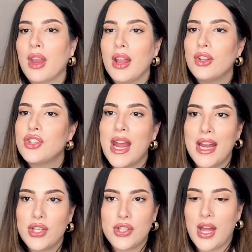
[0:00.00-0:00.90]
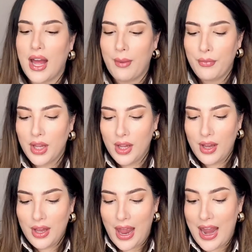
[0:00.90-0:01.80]
change that.
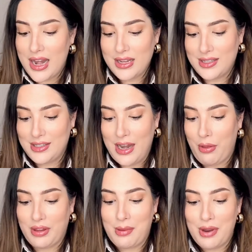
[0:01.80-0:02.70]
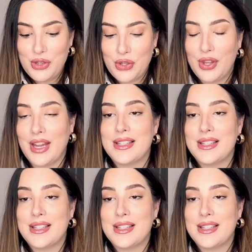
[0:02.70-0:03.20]
And now that I mentioned this,